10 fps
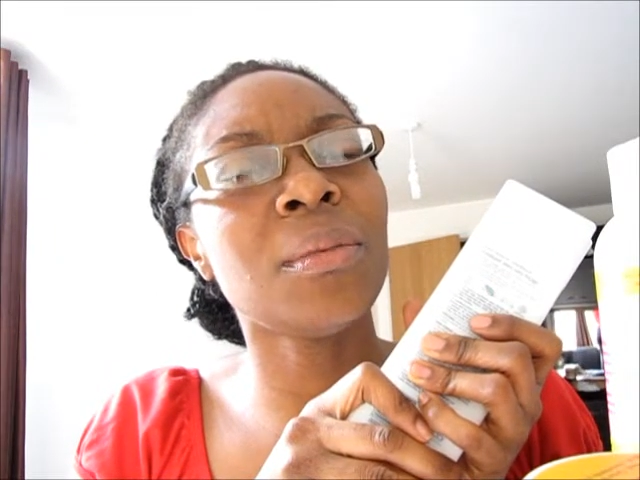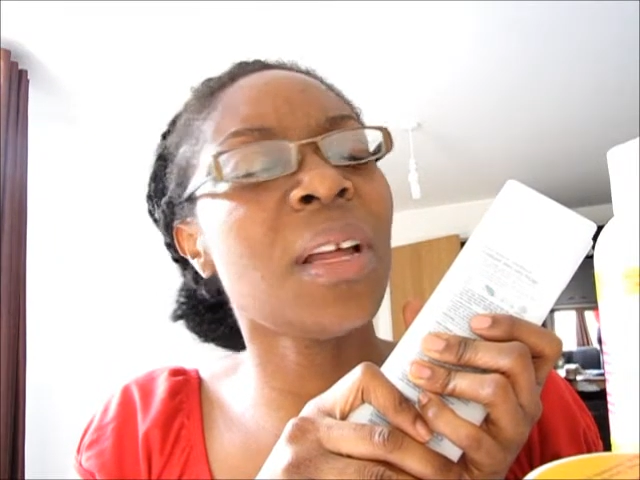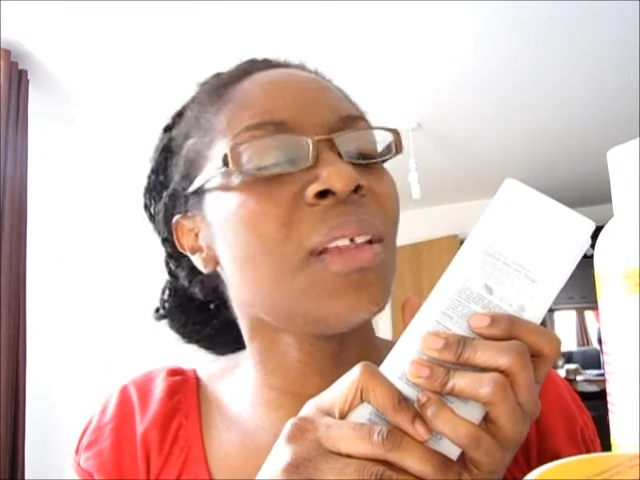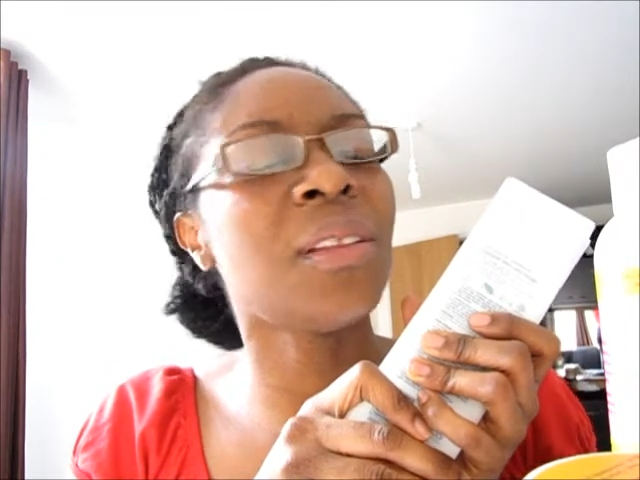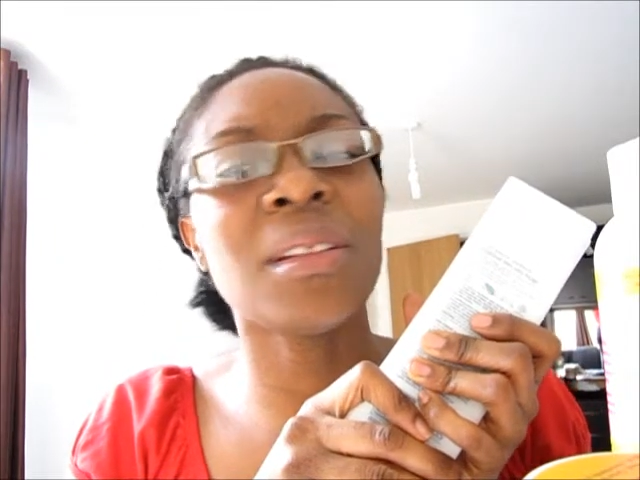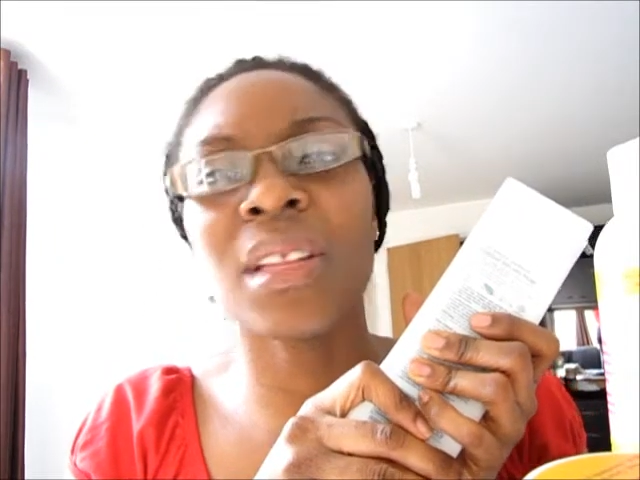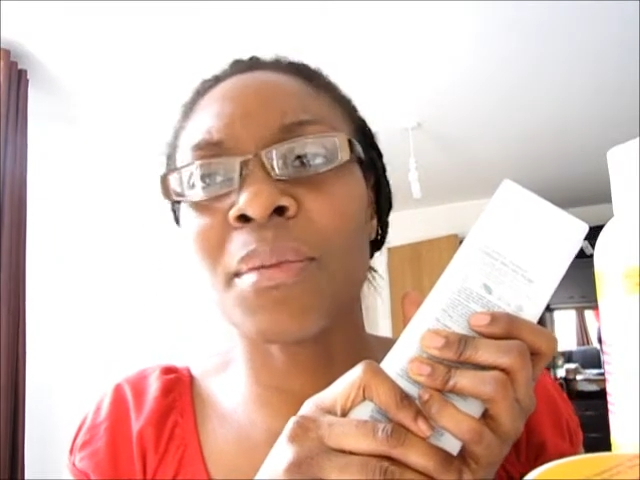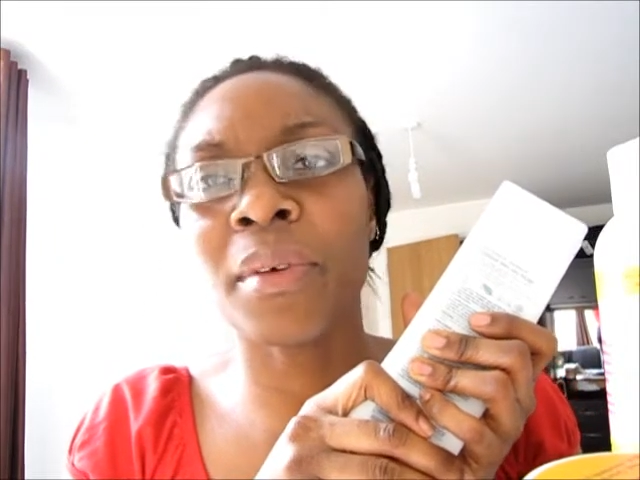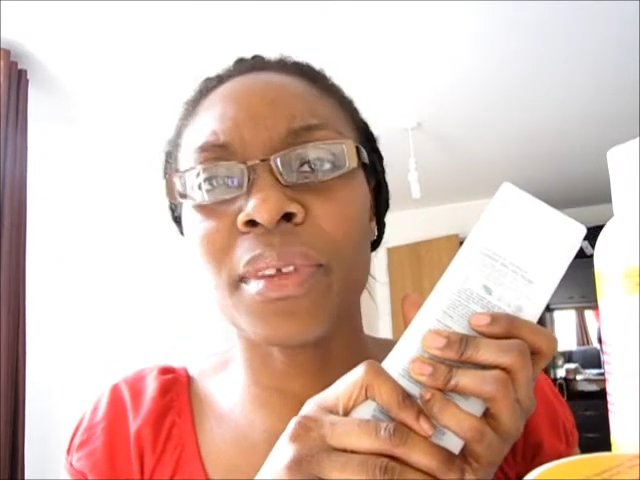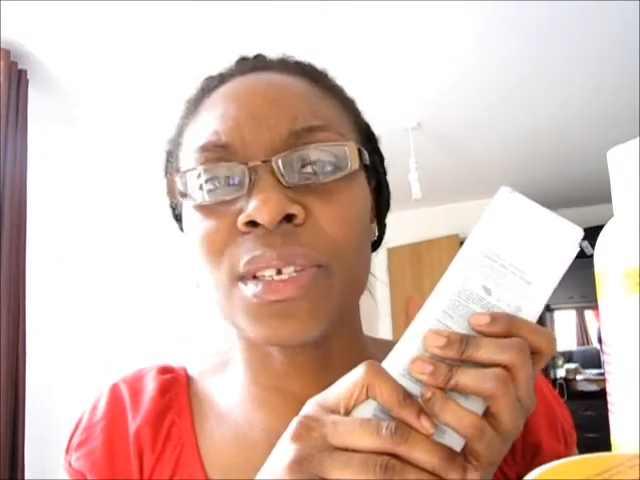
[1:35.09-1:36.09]
I don't know the name
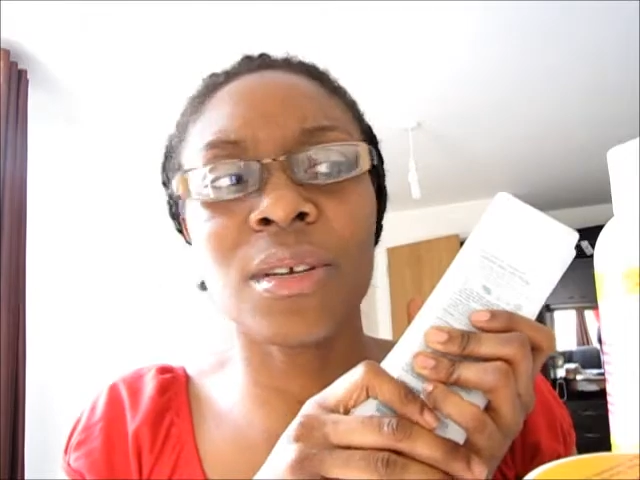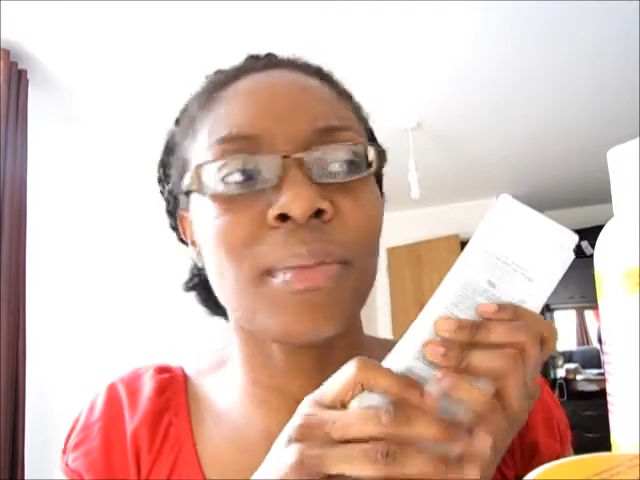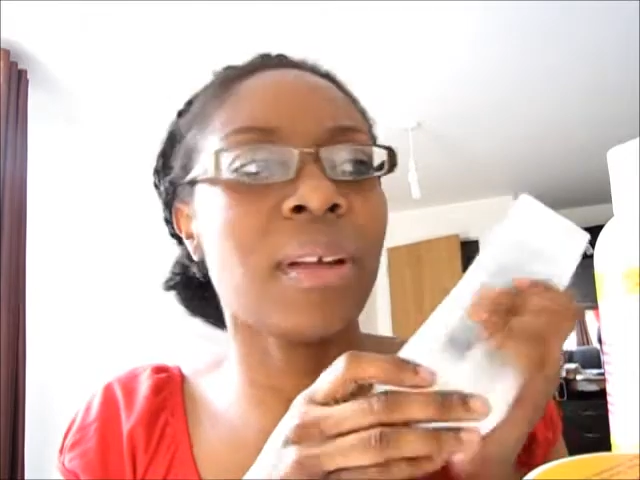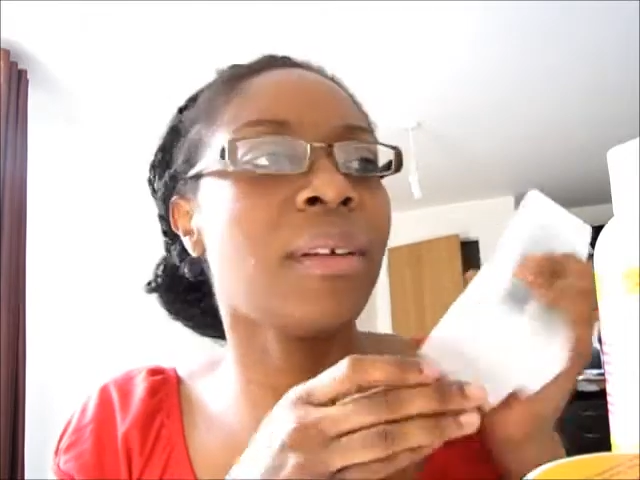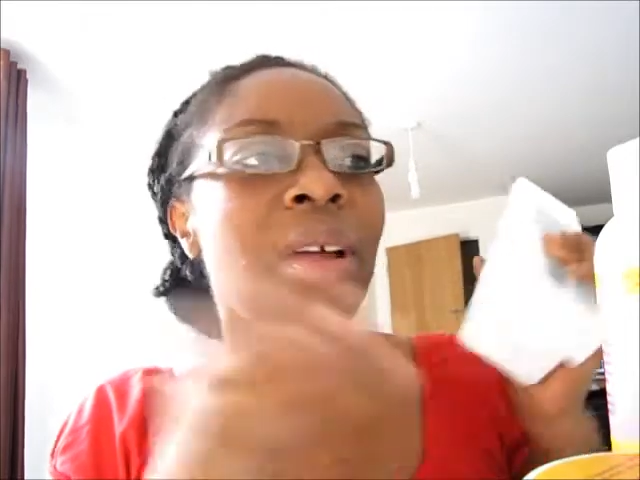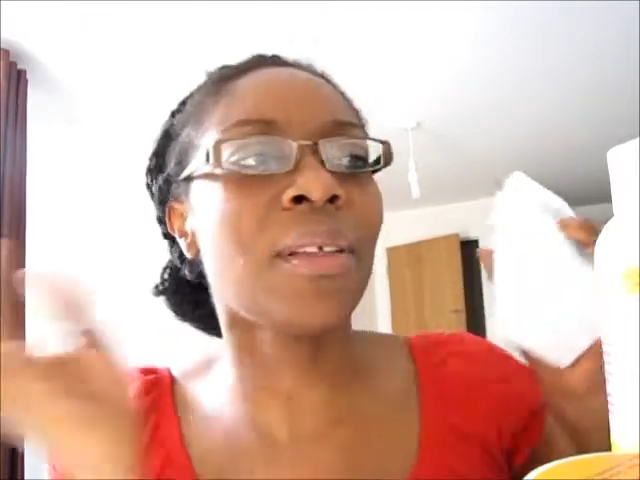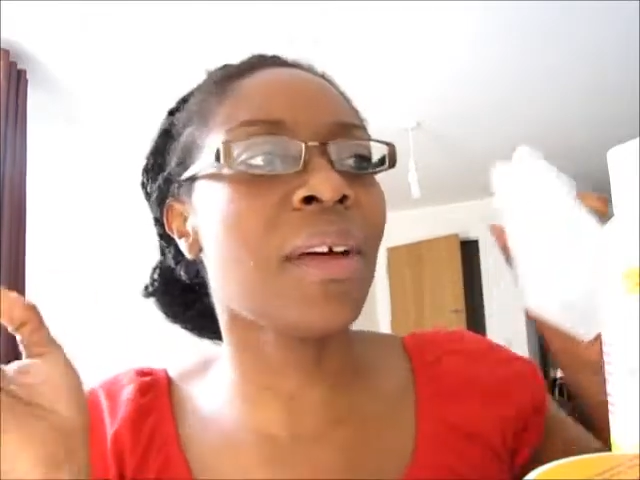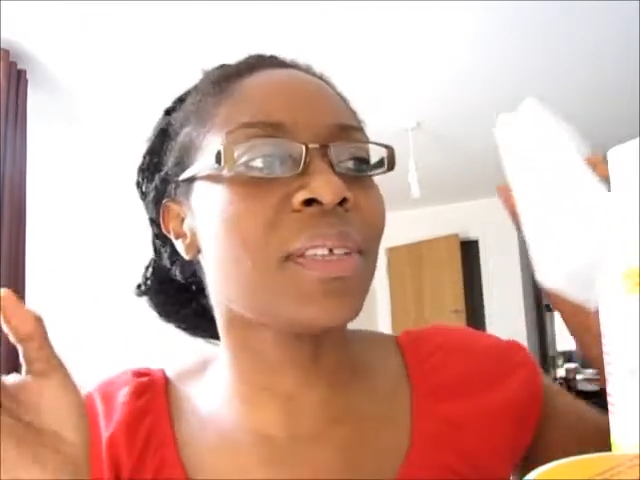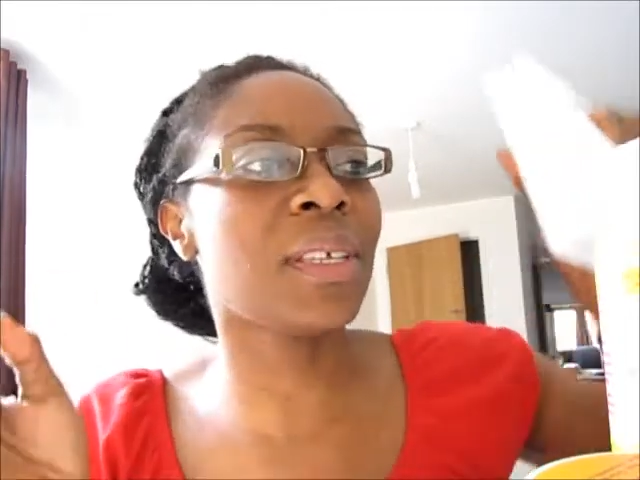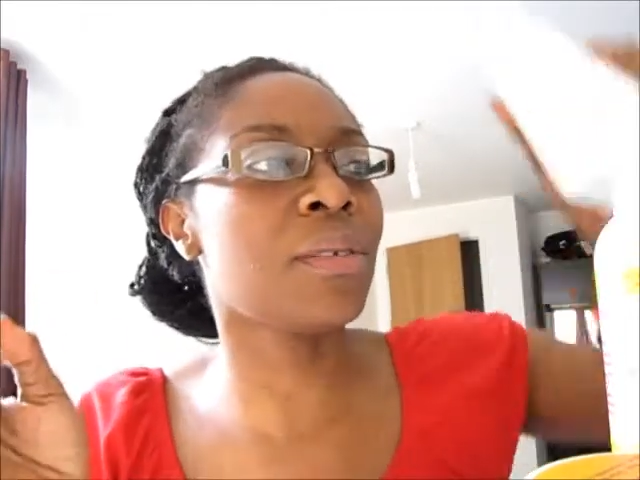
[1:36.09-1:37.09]
of the shop, but I don't
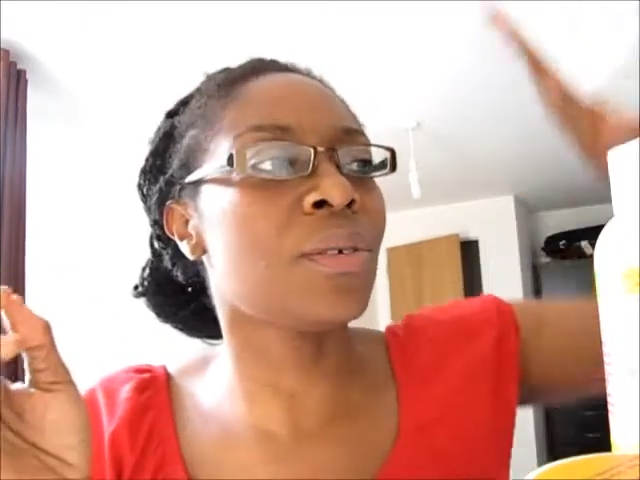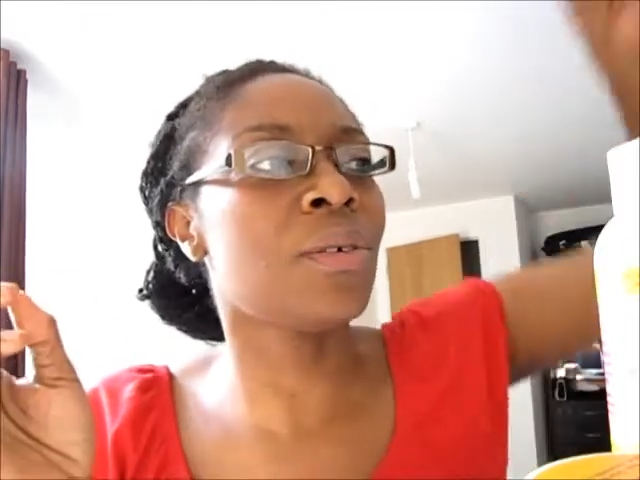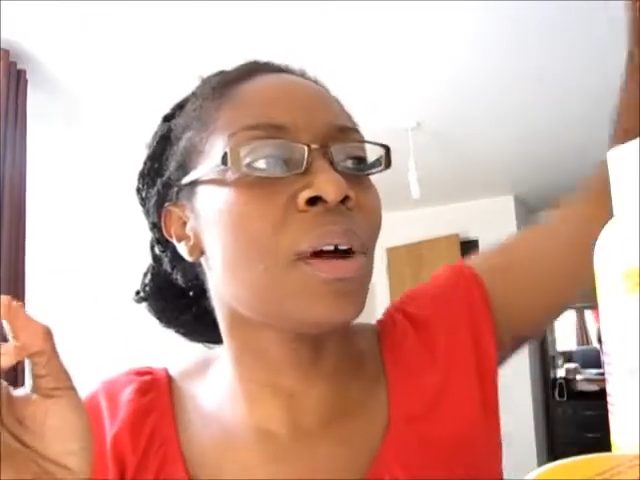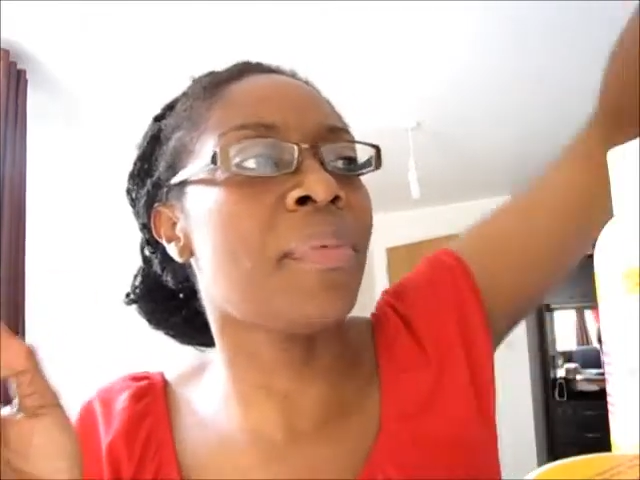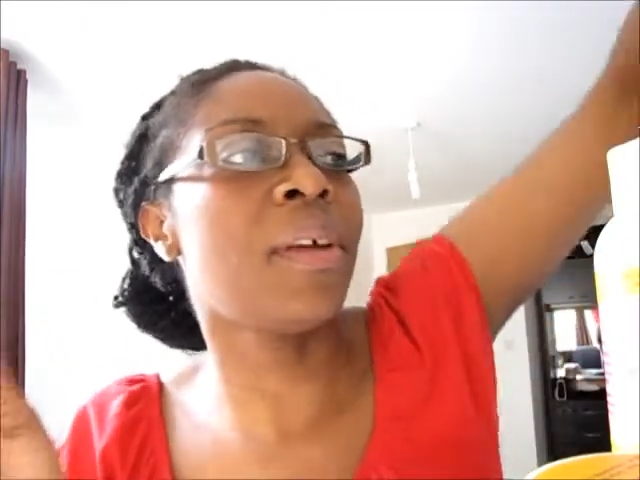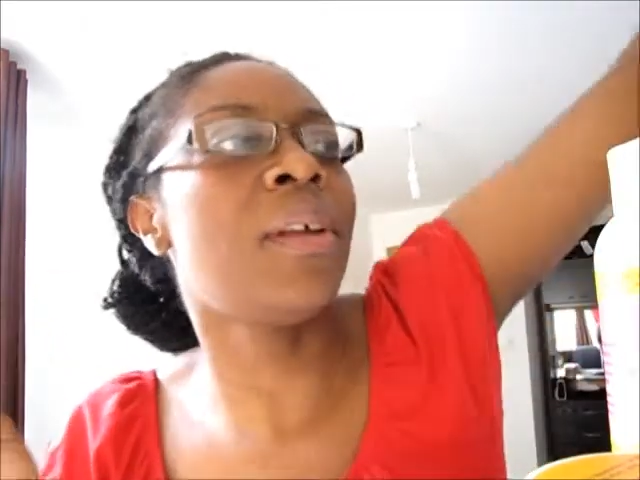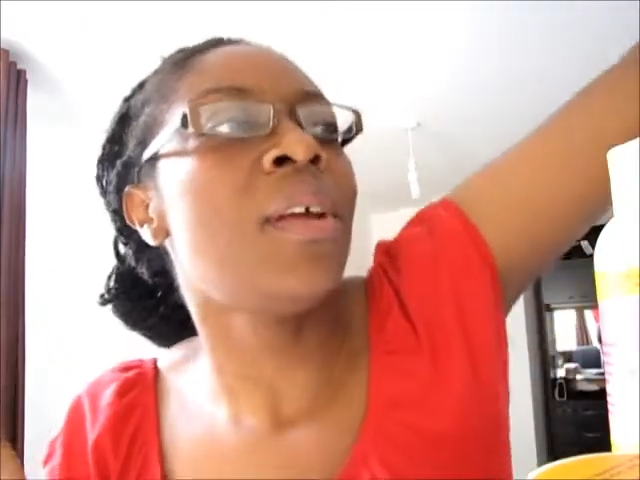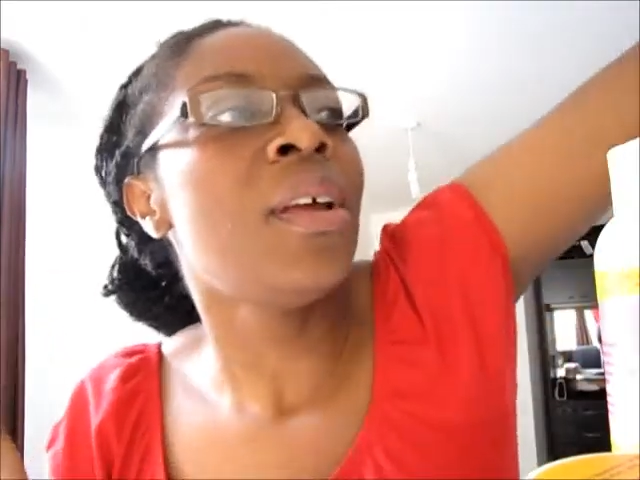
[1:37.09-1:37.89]
have the time to go up there,